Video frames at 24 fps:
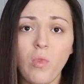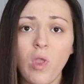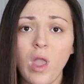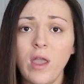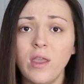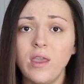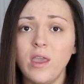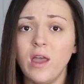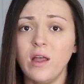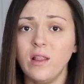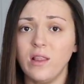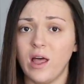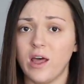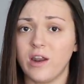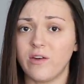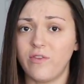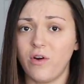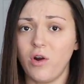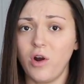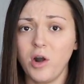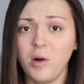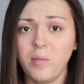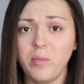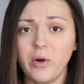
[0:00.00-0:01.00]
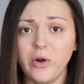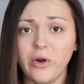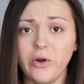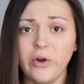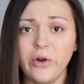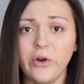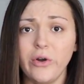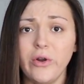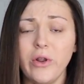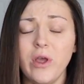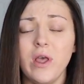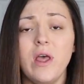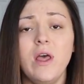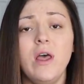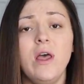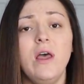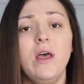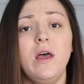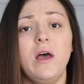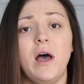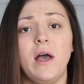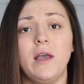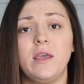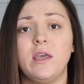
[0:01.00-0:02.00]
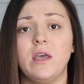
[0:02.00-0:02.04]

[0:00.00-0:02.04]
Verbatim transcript: I get a lot of heartburn, I